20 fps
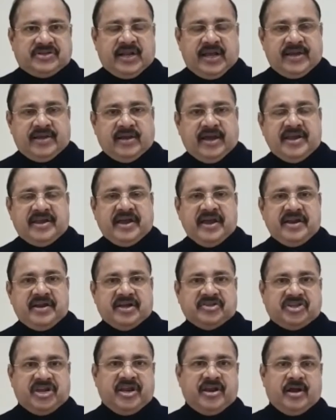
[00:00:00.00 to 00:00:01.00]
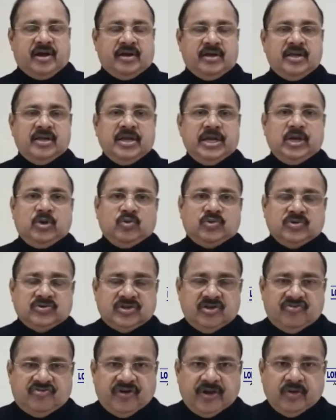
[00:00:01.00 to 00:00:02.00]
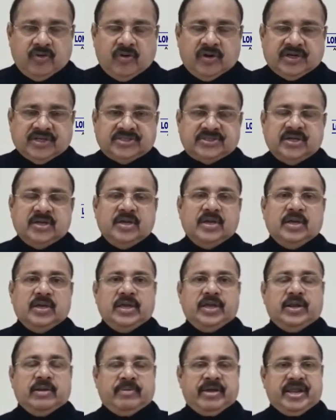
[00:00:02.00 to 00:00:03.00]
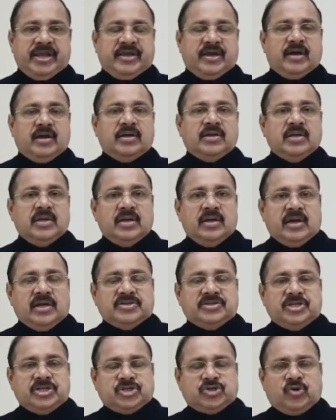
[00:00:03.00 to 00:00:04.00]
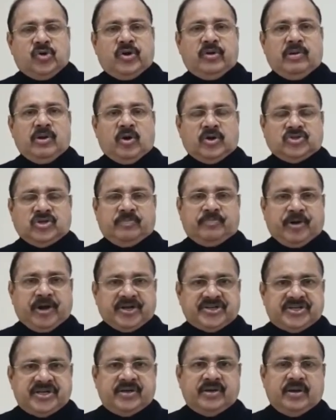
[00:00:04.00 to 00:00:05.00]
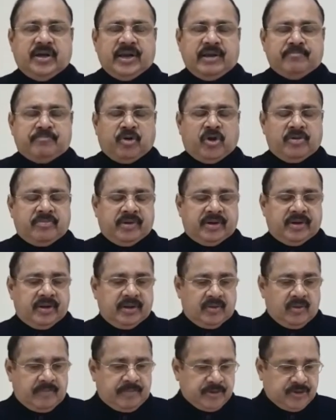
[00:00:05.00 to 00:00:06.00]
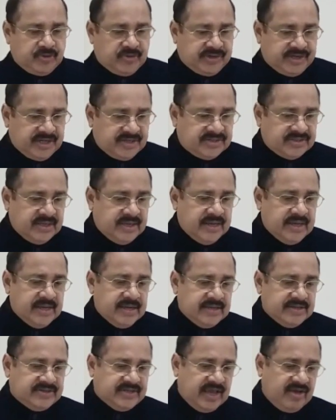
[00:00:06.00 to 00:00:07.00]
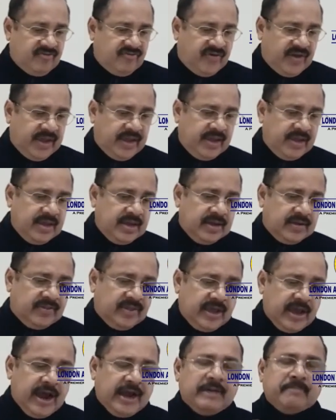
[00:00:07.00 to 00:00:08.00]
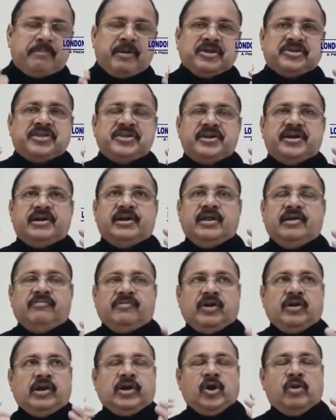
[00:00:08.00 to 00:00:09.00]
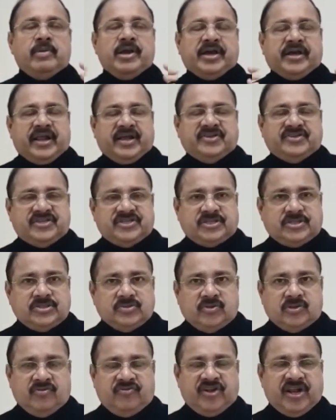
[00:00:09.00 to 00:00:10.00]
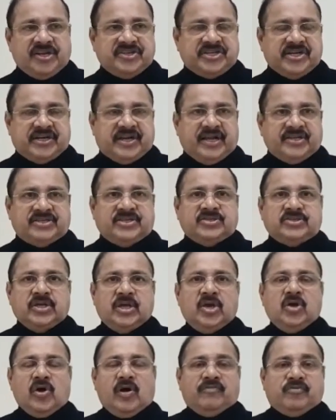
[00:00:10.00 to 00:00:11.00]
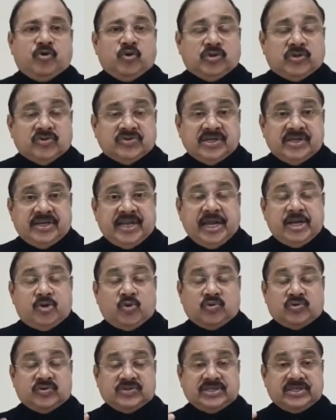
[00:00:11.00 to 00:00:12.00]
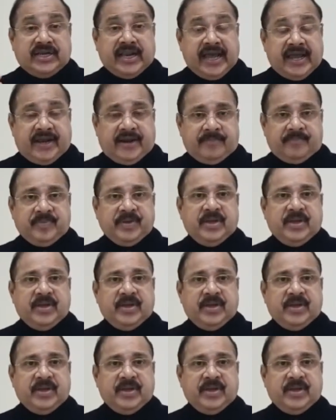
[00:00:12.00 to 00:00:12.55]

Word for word: like Hurricane Katrina in 2005, August, in America has destroyed lots of production and employment opportunities. Same way, the unprecedented economic crisis or the financial crisis of 2008-2009